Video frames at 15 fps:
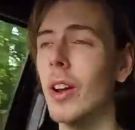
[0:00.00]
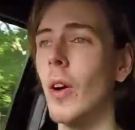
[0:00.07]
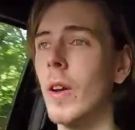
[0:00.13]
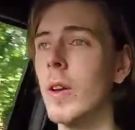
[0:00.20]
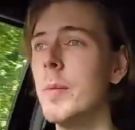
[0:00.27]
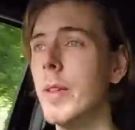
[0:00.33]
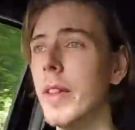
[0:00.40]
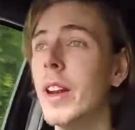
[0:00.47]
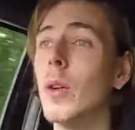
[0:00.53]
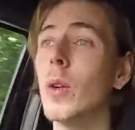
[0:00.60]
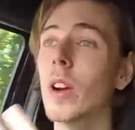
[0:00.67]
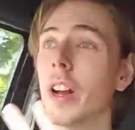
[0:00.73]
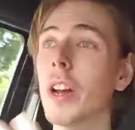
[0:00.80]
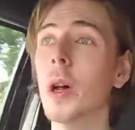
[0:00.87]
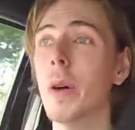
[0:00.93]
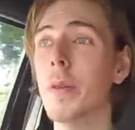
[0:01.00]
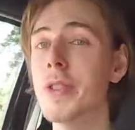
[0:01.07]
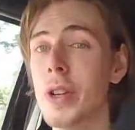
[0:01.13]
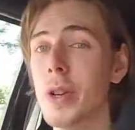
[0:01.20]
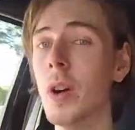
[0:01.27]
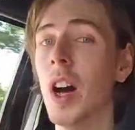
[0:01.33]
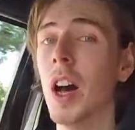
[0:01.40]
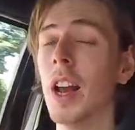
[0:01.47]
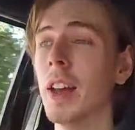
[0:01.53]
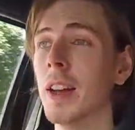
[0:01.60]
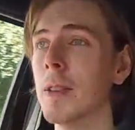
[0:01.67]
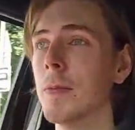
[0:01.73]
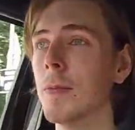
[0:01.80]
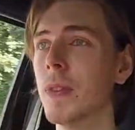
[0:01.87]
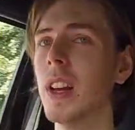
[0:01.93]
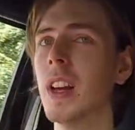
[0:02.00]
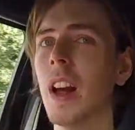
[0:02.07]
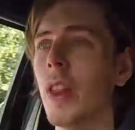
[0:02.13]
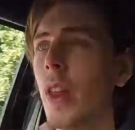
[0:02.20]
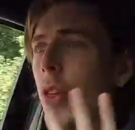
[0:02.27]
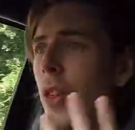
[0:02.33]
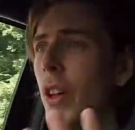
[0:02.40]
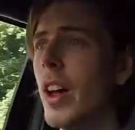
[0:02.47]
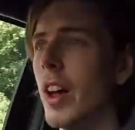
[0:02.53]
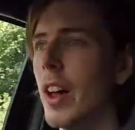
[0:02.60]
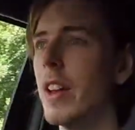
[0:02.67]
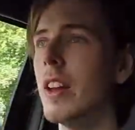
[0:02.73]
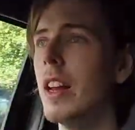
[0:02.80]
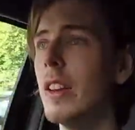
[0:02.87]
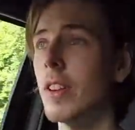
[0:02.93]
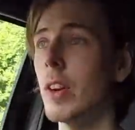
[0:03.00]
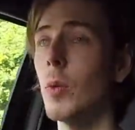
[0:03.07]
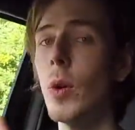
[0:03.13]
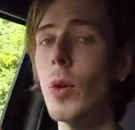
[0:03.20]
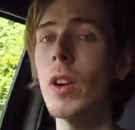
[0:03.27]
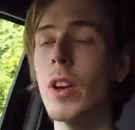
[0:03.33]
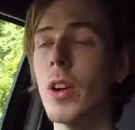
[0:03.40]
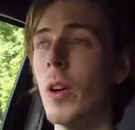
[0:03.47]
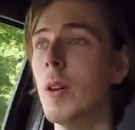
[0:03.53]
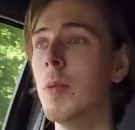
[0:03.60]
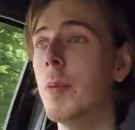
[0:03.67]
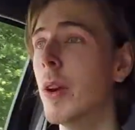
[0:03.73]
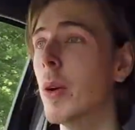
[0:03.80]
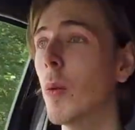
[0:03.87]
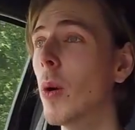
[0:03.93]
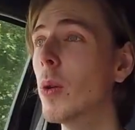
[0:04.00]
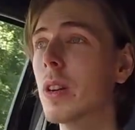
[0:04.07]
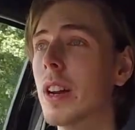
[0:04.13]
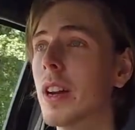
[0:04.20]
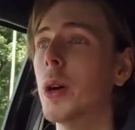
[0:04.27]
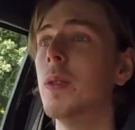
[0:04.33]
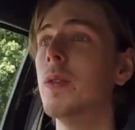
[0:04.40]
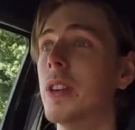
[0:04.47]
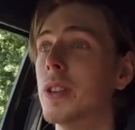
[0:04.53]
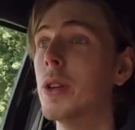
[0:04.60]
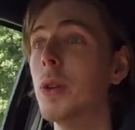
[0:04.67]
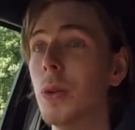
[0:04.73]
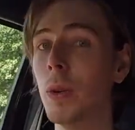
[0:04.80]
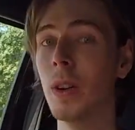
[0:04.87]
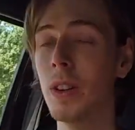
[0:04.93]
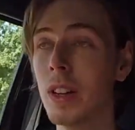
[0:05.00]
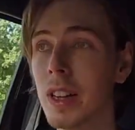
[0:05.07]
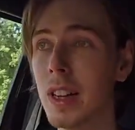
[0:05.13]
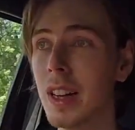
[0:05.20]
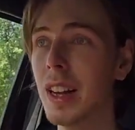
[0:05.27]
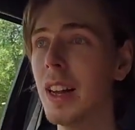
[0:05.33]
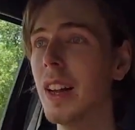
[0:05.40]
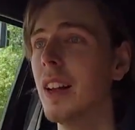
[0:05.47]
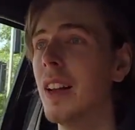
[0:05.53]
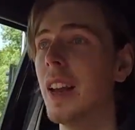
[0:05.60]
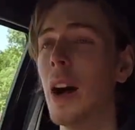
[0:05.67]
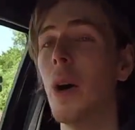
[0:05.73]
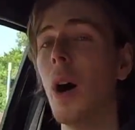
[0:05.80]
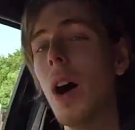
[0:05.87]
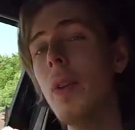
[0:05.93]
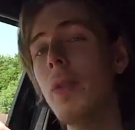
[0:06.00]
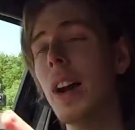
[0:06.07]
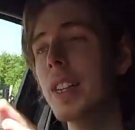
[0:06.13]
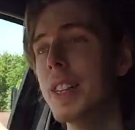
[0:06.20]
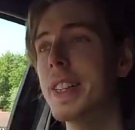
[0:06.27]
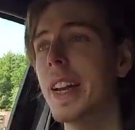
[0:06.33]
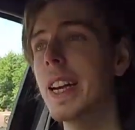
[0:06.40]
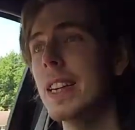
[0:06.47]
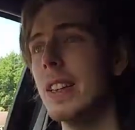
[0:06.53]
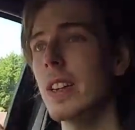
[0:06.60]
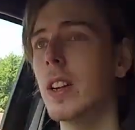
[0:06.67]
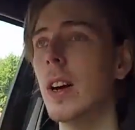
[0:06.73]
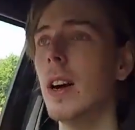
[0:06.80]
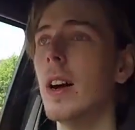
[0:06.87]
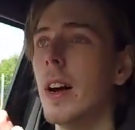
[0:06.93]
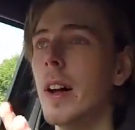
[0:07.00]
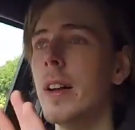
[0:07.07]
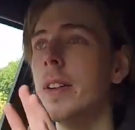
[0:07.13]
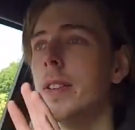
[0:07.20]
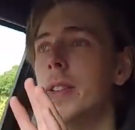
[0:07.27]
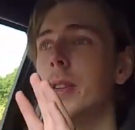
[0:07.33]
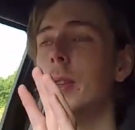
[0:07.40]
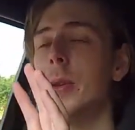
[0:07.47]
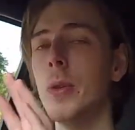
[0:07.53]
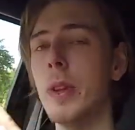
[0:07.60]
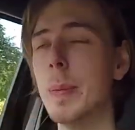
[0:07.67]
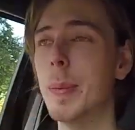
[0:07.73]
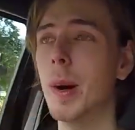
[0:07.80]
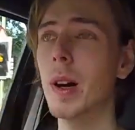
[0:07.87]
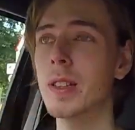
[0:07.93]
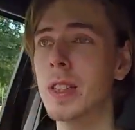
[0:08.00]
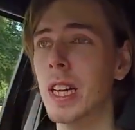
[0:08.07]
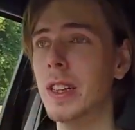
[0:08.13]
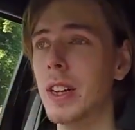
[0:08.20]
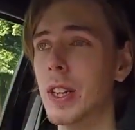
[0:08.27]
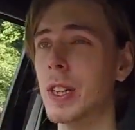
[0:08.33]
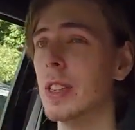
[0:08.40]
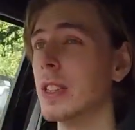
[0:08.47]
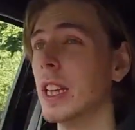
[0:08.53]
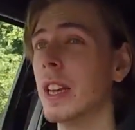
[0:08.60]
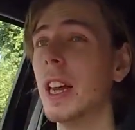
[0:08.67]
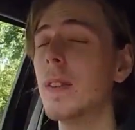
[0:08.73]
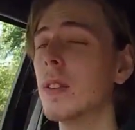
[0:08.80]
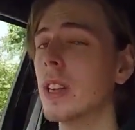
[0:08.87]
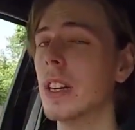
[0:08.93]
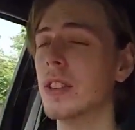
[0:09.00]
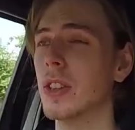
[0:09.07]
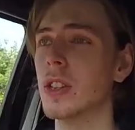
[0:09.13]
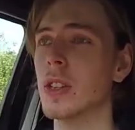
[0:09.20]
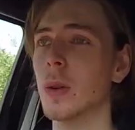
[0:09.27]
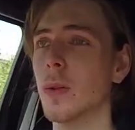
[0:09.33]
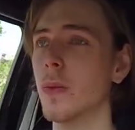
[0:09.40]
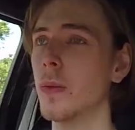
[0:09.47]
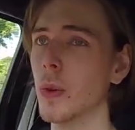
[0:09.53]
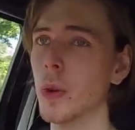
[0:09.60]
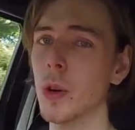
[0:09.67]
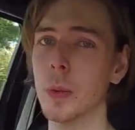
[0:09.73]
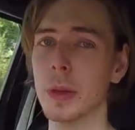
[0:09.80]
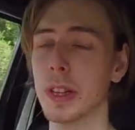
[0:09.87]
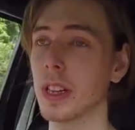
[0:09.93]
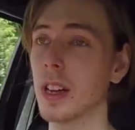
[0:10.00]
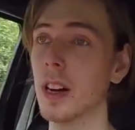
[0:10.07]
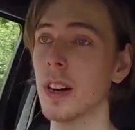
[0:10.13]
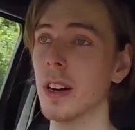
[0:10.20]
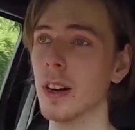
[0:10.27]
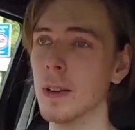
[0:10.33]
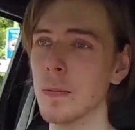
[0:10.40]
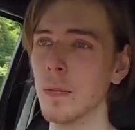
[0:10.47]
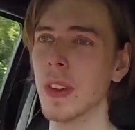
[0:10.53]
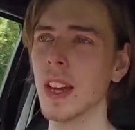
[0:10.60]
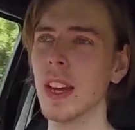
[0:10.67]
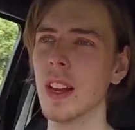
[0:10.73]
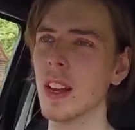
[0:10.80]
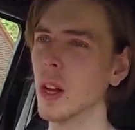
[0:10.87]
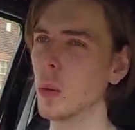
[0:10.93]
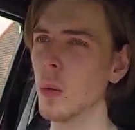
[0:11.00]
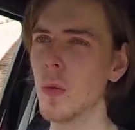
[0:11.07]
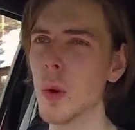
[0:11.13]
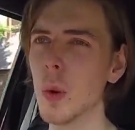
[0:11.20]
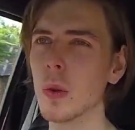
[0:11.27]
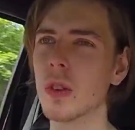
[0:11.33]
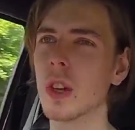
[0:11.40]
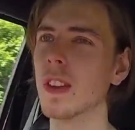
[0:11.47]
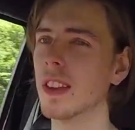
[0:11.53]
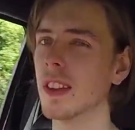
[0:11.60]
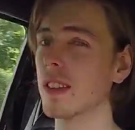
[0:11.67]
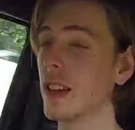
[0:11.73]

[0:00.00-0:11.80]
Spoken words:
on, but then it will click off too early. And the third is that it will click on, but it won't click off at all. Now, I've actually taken the car to the Abarth technicians, and they've said it's just a flaw with the car. Reviewers say that it's